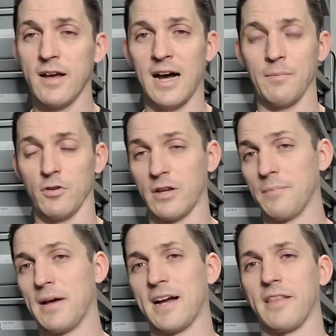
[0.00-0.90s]
I'm looking
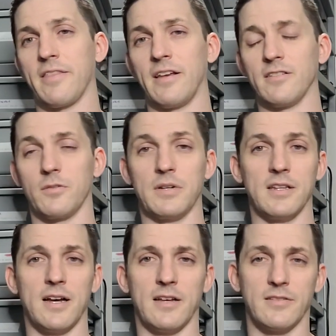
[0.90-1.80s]
back at things and
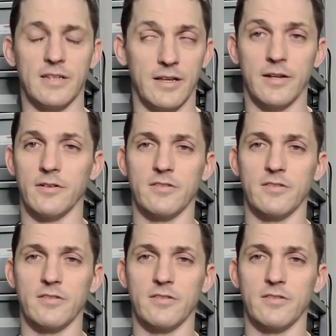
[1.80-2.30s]
realizing,